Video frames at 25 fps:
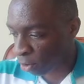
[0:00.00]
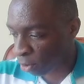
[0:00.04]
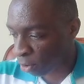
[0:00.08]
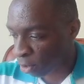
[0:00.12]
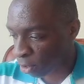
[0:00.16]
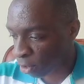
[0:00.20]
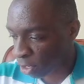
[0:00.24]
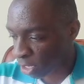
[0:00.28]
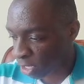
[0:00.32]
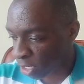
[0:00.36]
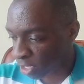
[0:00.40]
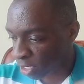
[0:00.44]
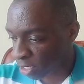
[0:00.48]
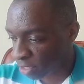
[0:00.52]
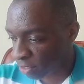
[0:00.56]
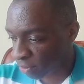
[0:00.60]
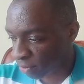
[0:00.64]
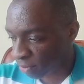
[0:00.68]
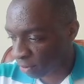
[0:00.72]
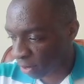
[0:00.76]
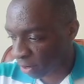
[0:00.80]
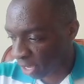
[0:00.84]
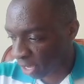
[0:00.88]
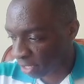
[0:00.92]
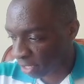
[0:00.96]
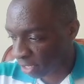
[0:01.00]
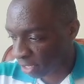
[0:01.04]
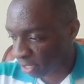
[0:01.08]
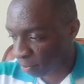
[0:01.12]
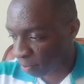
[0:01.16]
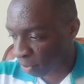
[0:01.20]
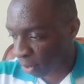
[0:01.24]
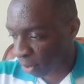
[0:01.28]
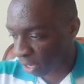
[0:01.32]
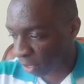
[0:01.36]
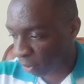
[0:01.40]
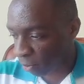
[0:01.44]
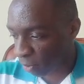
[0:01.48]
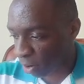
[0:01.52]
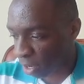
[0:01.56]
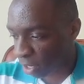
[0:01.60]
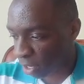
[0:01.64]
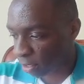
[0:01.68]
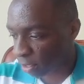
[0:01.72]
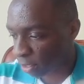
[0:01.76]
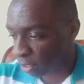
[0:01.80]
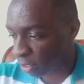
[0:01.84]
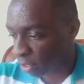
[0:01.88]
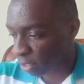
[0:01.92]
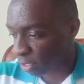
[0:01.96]
divided by 1.
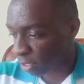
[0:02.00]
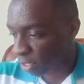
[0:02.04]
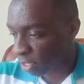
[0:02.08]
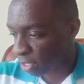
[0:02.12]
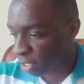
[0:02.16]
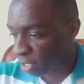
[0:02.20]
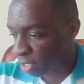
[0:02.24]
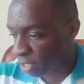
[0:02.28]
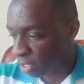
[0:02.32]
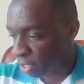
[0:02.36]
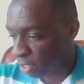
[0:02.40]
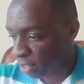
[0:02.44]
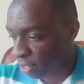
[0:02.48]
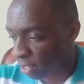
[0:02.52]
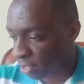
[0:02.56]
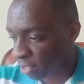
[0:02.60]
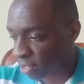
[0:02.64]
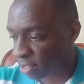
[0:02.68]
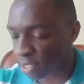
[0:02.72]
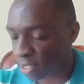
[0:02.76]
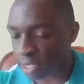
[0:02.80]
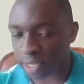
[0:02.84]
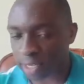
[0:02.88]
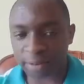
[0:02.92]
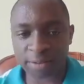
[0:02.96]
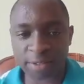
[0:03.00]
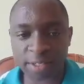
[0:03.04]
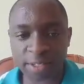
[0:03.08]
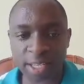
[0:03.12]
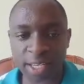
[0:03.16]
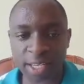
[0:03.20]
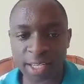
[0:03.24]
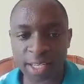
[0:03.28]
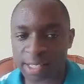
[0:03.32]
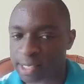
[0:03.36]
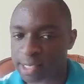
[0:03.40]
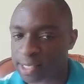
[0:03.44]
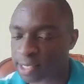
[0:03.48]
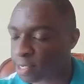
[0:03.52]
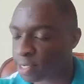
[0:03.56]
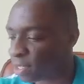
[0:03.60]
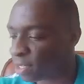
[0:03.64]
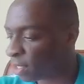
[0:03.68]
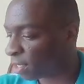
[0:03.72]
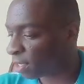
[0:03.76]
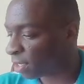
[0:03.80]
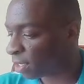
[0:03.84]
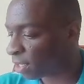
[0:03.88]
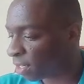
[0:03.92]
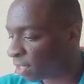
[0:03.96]
This gives us,
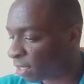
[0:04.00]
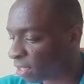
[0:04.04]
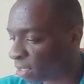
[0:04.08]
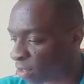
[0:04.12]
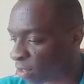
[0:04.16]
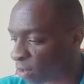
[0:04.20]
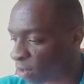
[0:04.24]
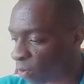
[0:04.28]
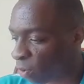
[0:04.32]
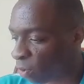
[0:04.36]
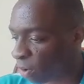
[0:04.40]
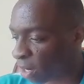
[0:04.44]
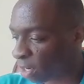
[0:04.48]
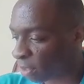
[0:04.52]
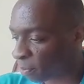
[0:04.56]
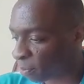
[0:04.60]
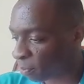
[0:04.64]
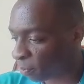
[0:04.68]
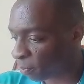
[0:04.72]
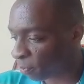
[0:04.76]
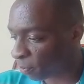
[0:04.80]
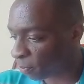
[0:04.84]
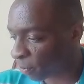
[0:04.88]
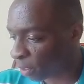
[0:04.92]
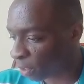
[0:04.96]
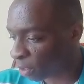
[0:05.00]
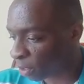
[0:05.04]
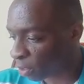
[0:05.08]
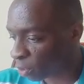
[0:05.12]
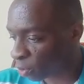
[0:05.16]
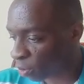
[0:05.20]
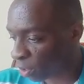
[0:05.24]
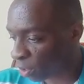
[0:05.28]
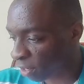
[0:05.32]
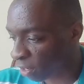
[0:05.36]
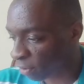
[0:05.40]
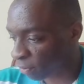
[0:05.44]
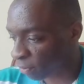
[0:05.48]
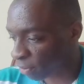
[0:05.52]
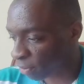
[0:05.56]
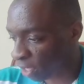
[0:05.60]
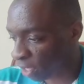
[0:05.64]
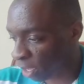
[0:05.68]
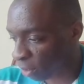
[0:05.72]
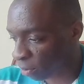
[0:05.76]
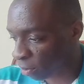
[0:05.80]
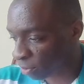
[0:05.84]
well, 12,000